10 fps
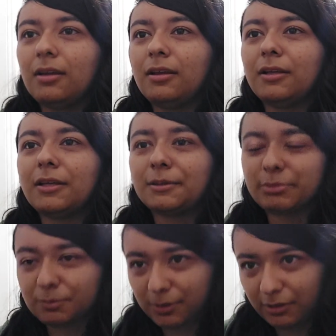And he
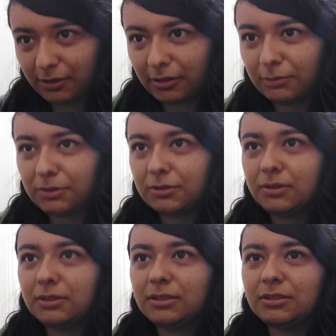keeps building up to
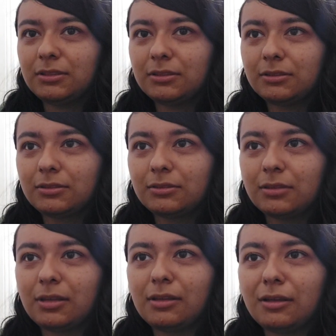it
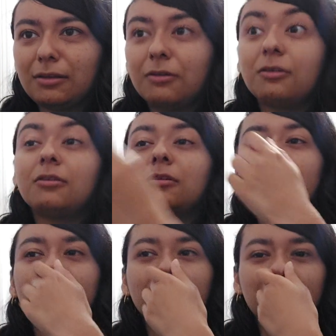and then
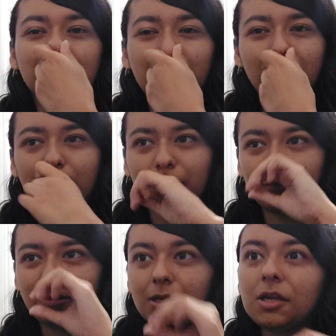goes on to say, you know,
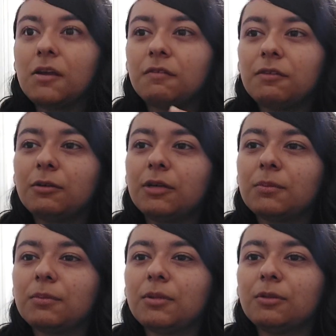if you
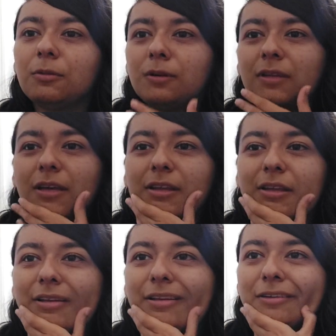keep doing that,
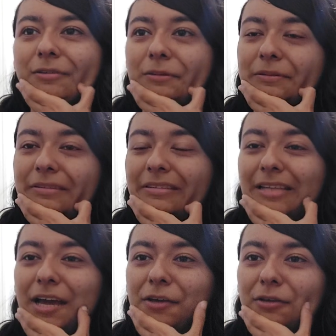then, you know,
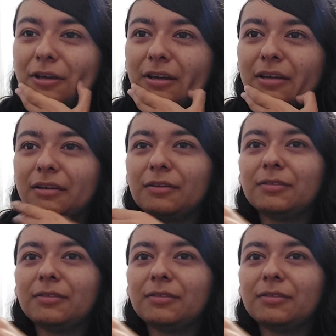Nayuta